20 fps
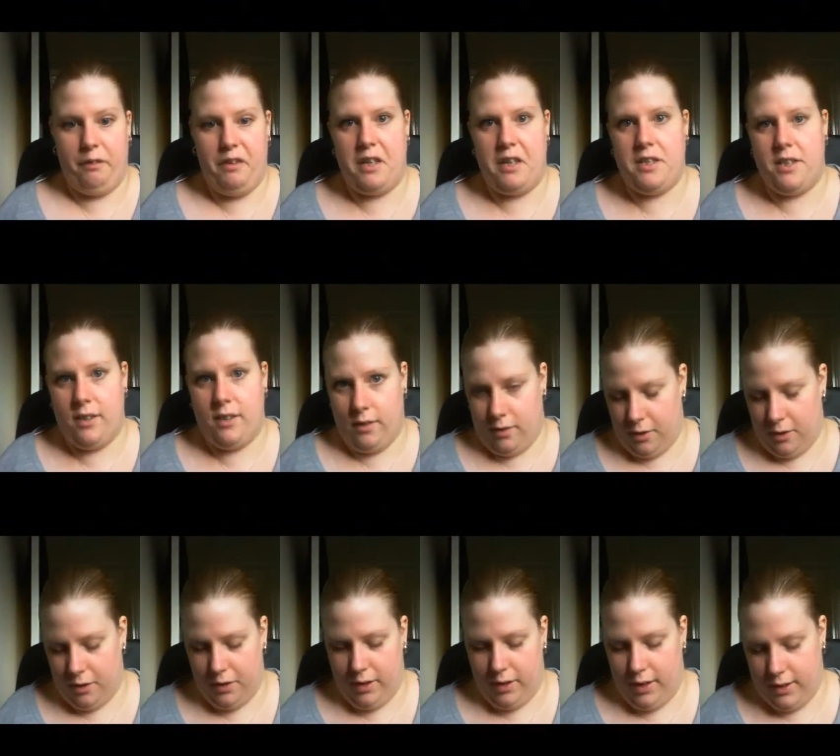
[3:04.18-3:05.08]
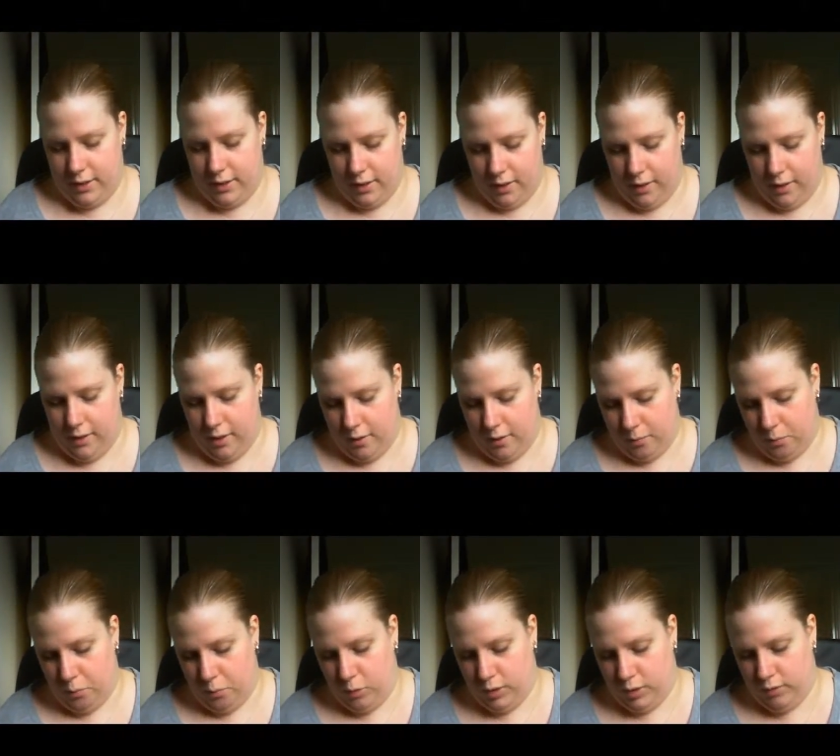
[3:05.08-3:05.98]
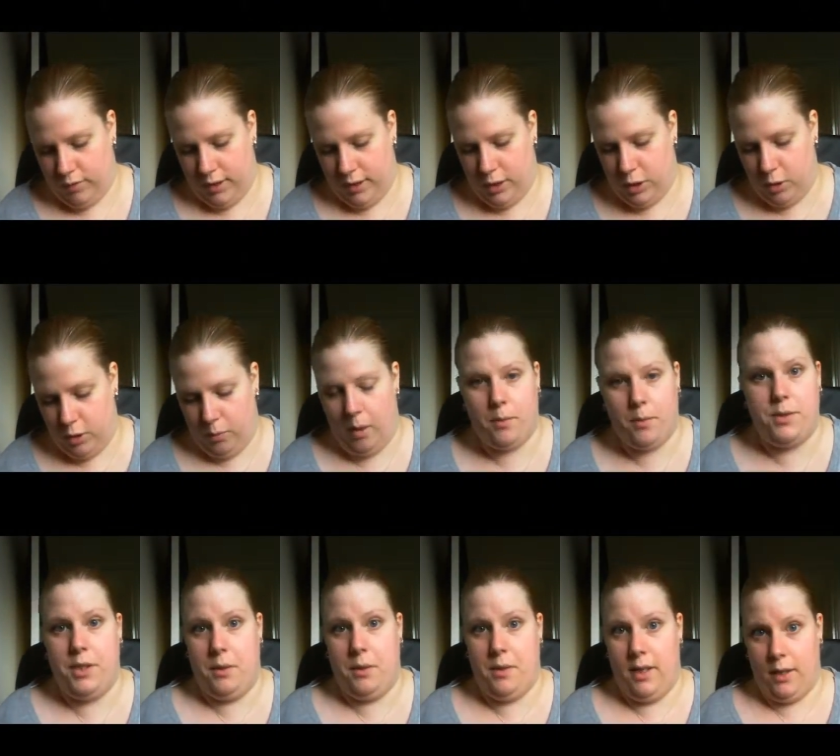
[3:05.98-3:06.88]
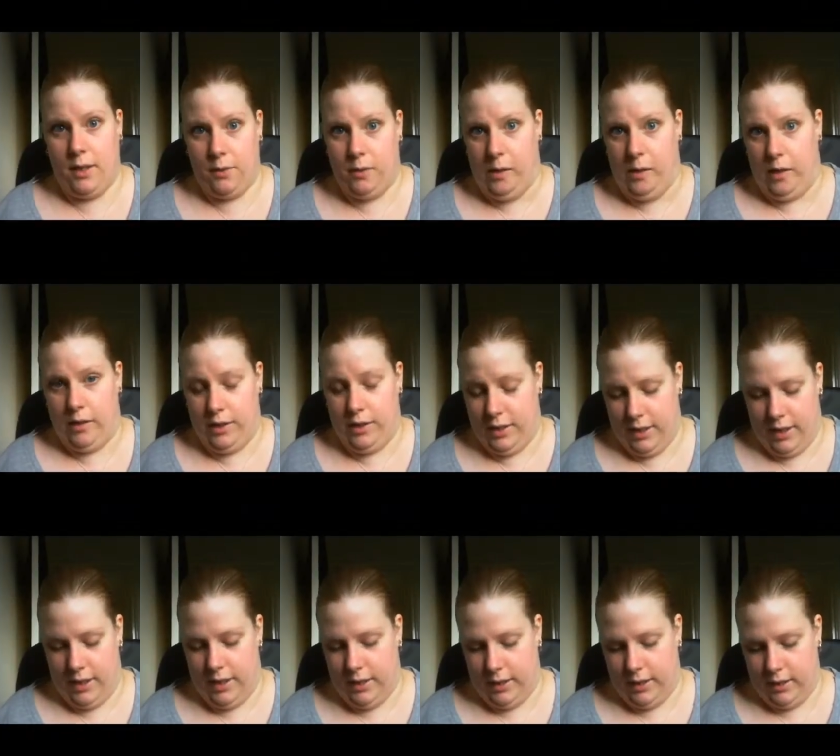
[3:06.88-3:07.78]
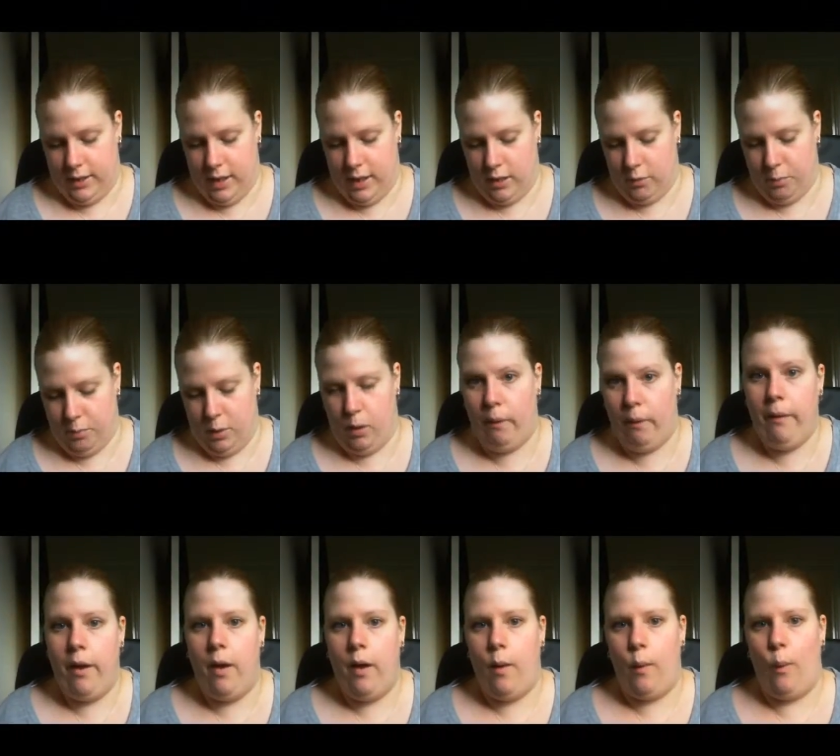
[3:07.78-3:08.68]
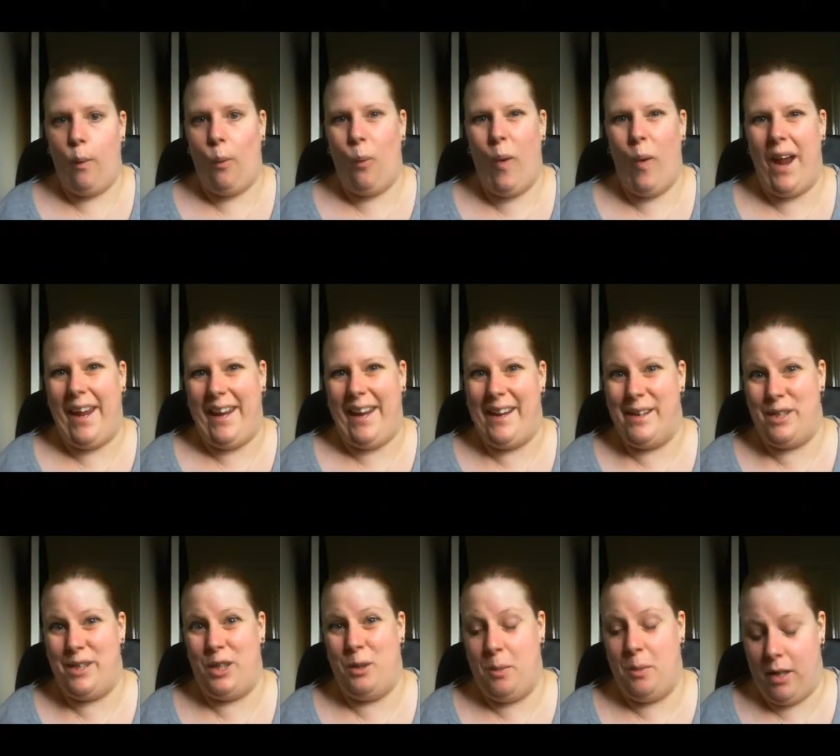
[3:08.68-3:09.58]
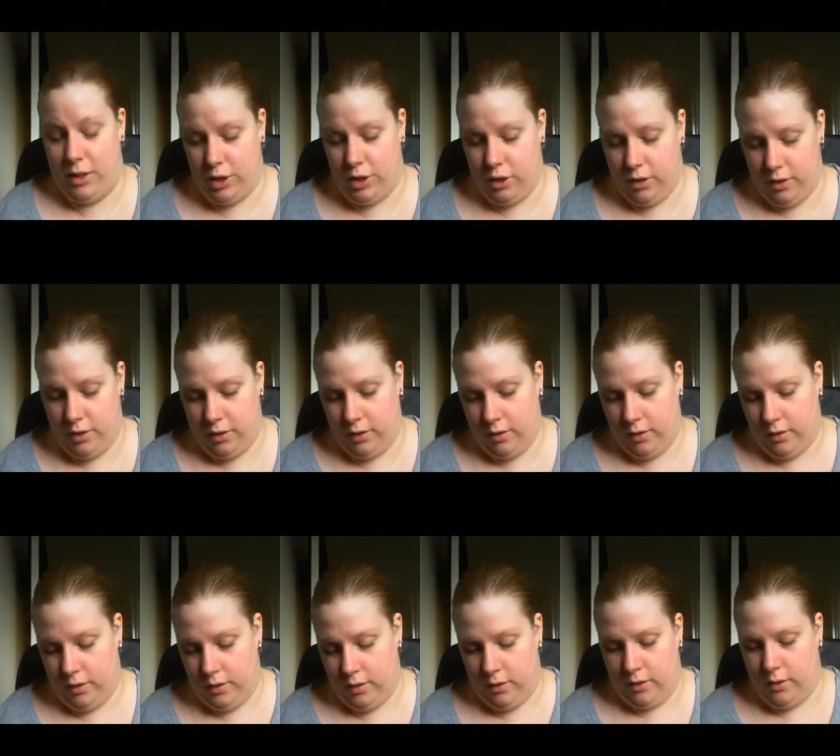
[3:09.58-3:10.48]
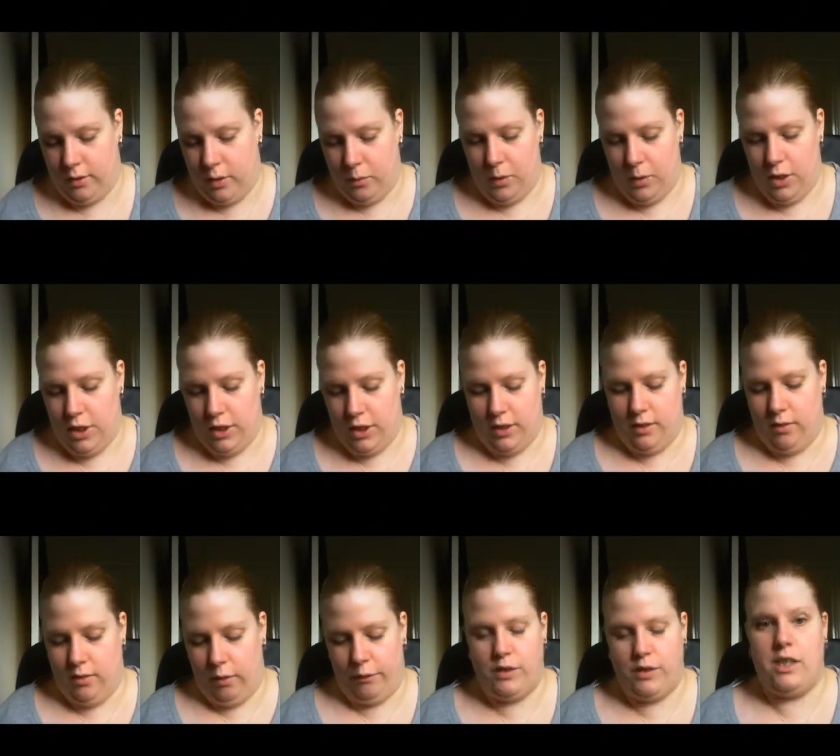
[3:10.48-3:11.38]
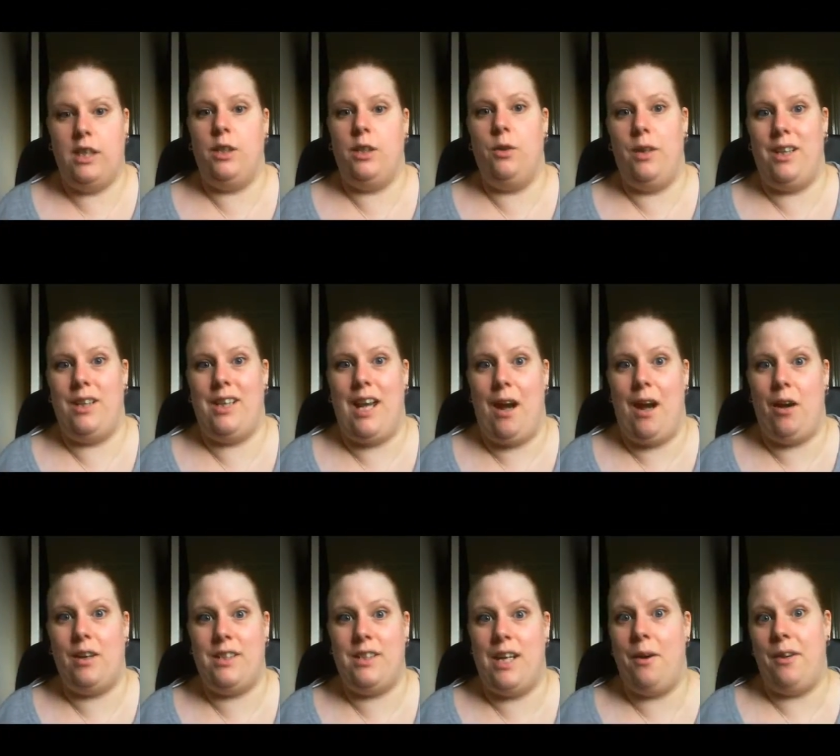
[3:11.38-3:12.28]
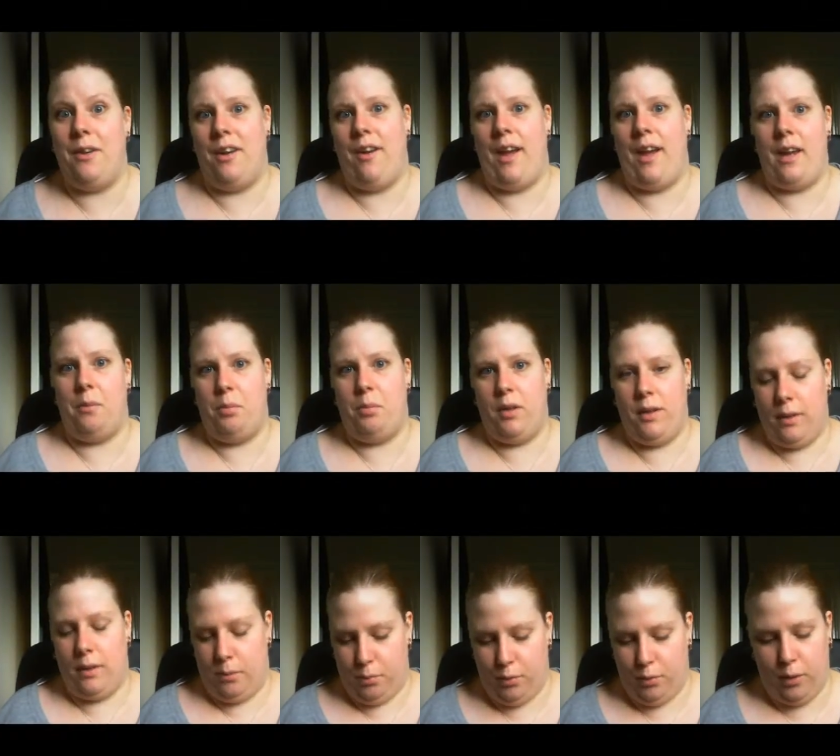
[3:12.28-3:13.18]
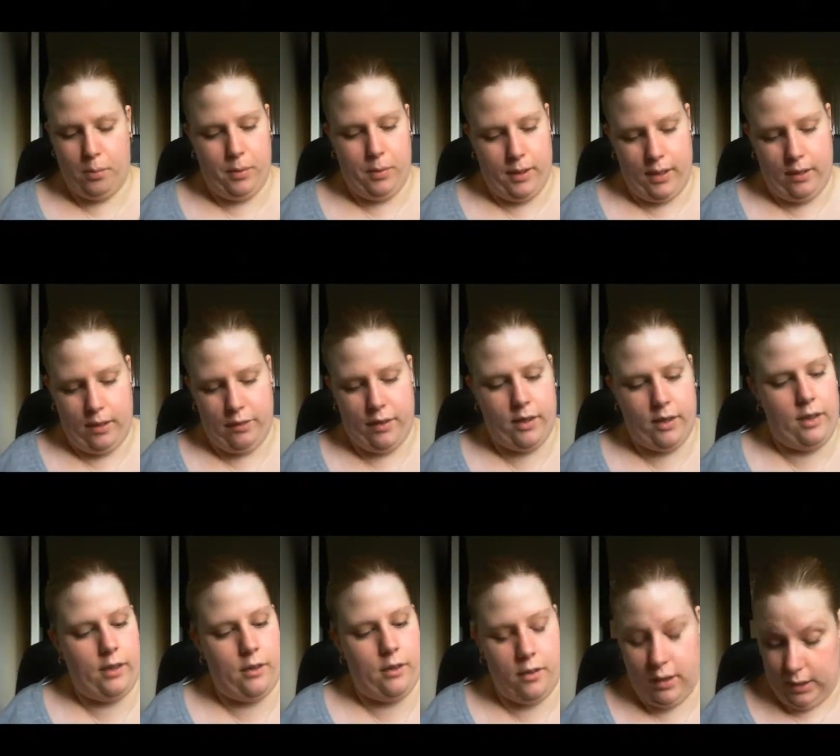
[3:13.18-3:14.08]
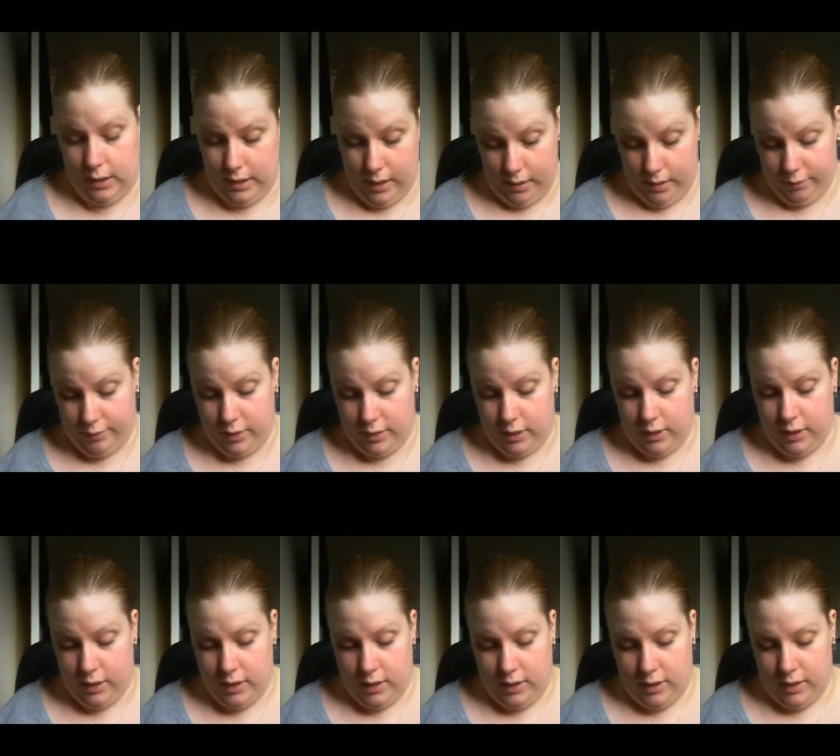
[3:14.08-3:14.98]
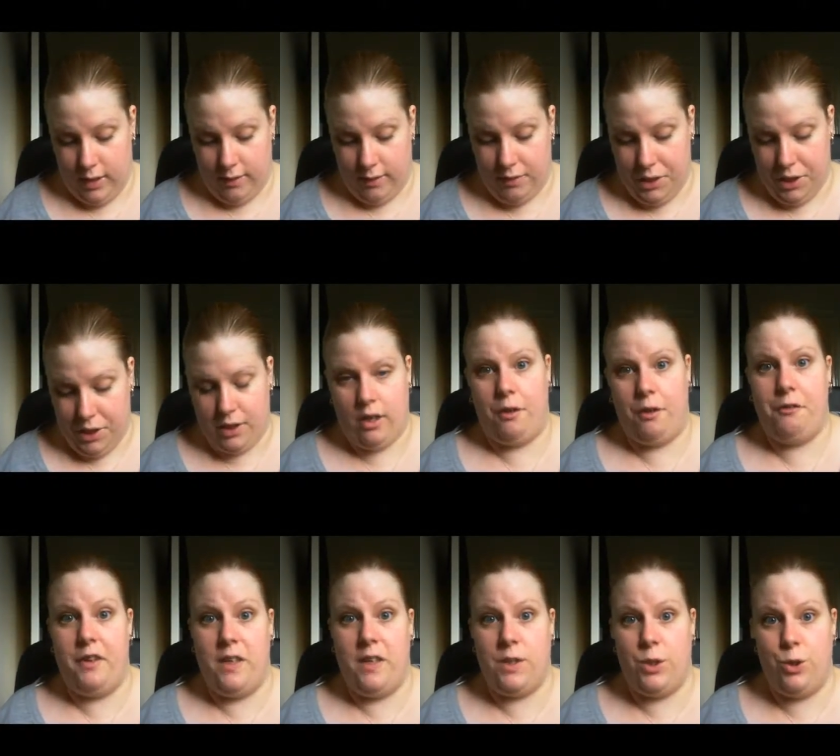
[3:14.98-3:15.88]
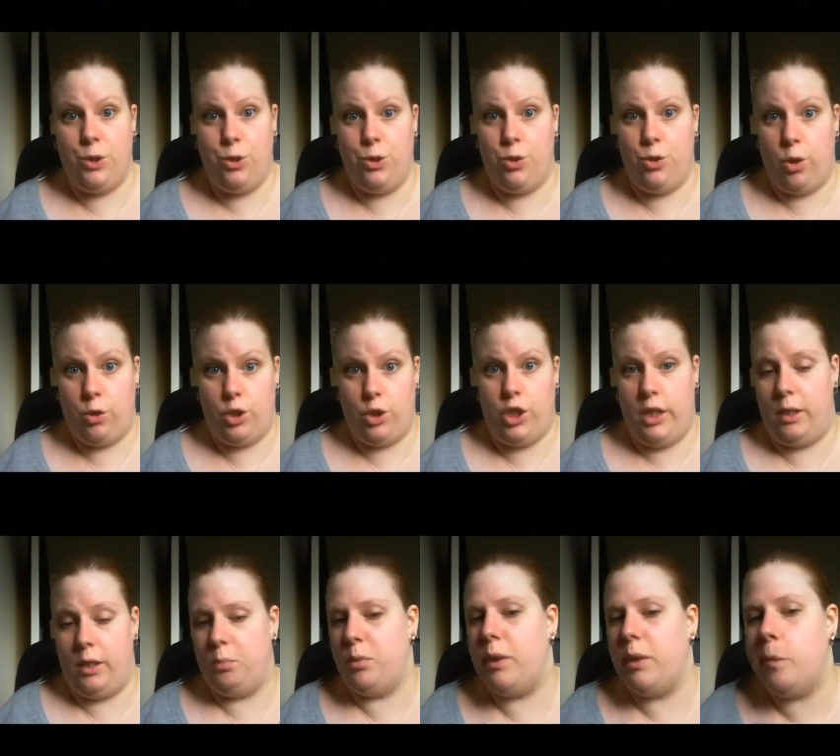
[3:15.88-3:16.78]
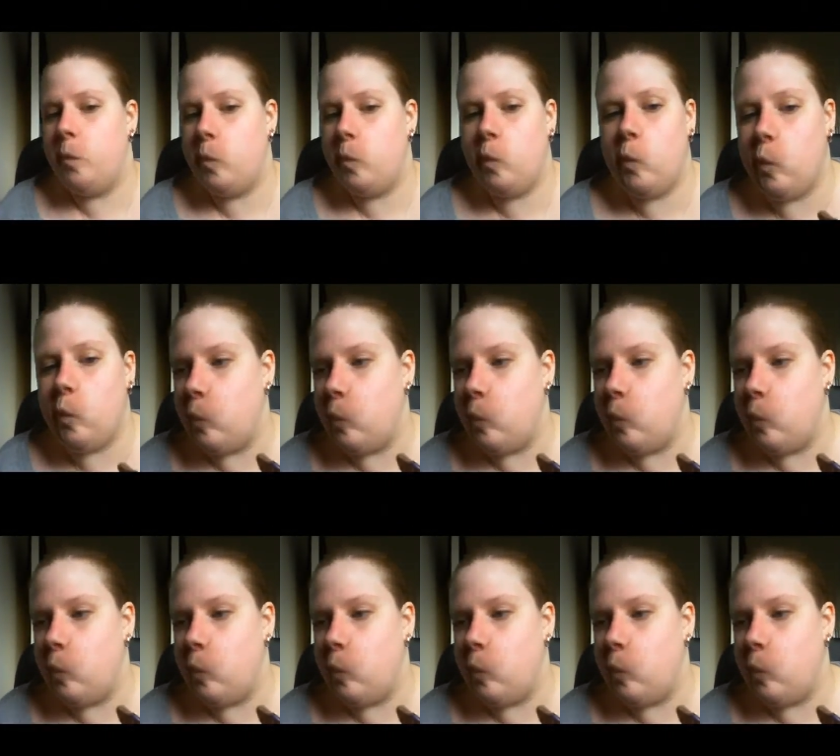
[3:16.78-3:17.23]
When I first got this, I wasn't really sure what I was doing in all honesty, and tend to put way too much on, which is obviously annoying now because now I know how to put it on properly. I've hardly got any left, and this stuff is not cheap.